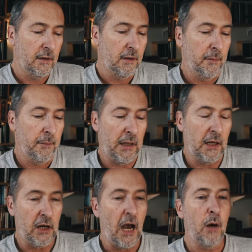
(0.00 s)

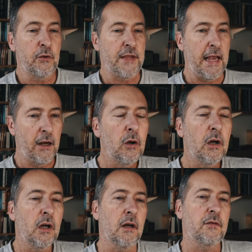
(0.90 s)
But I was there long
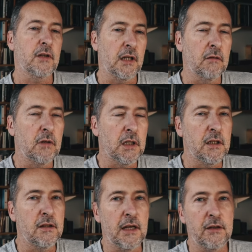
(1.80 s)
enough to get a really
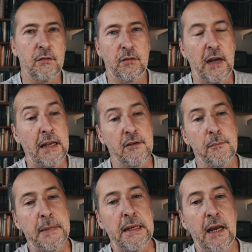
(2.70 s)
good taste for it and to
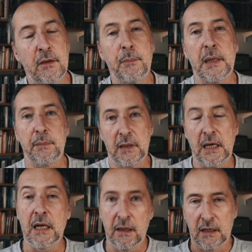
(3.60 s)
meet other people
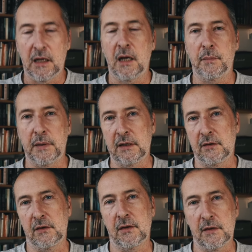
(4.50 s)
in other companies
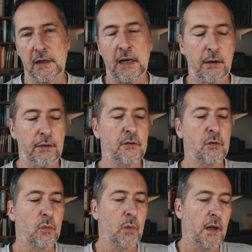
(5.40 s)
and to see how this all
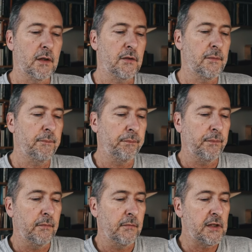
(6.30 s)
works.
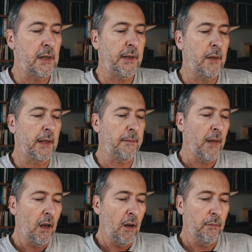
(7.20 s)
Skipping a bit.
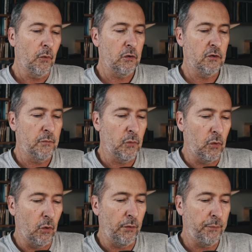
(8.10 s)
More and
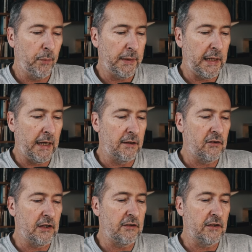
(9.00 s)
more, the
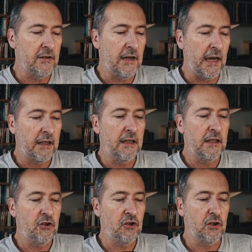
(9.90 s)
propagandist is a
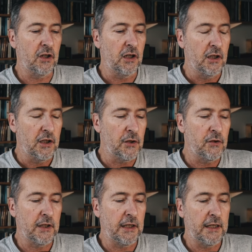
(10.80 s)
technician
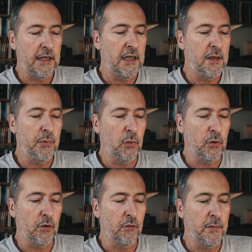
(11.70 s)
using a
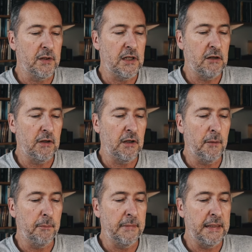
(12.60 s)
keyboard of material,
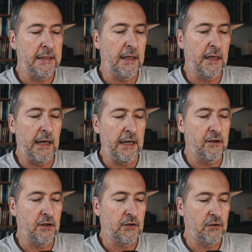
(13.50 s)
media, and
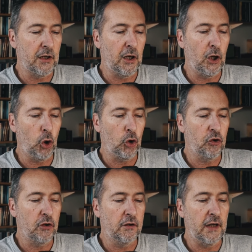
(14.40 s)

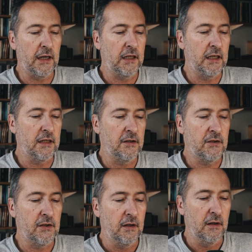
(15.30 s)
psychological
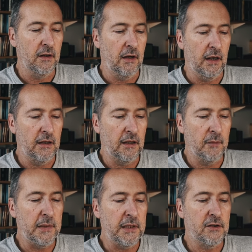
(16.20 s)
techniques. And in the
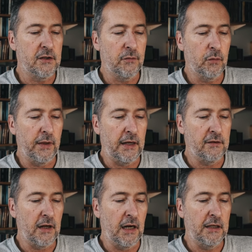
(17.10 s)
midst of all
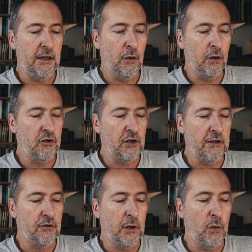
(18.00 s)
that, ideology
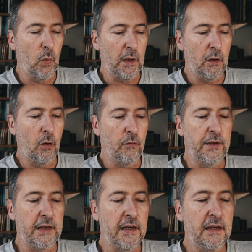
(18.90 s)
is only one of
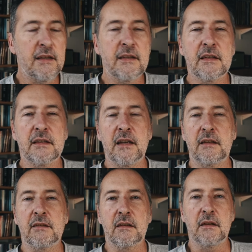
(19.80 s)
the
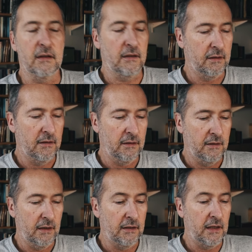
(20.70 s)
incidental
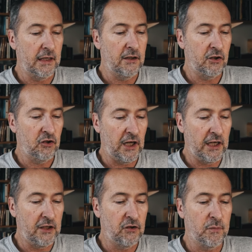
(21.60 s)
and
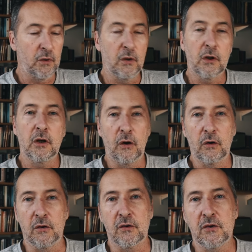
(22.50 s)
interchangeable
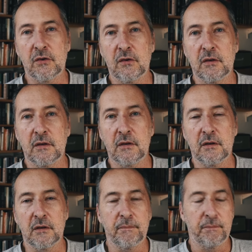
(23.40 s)
cogs.
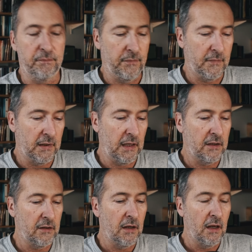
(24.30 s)

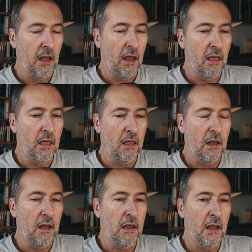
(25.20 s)
Okay?
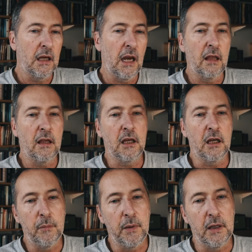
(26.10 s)
They care that
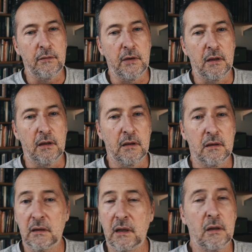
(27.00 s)
you believe it.
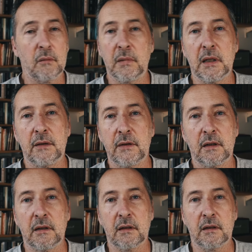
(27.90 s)
They don't believe it.
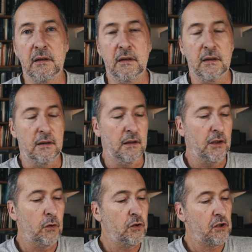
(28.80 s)

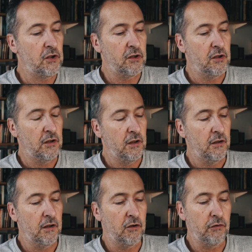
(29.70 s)
You're just
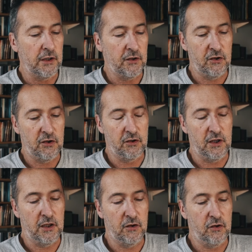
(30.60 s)
the grist, you
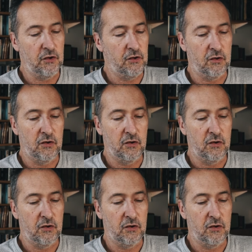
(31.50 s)
see. You're just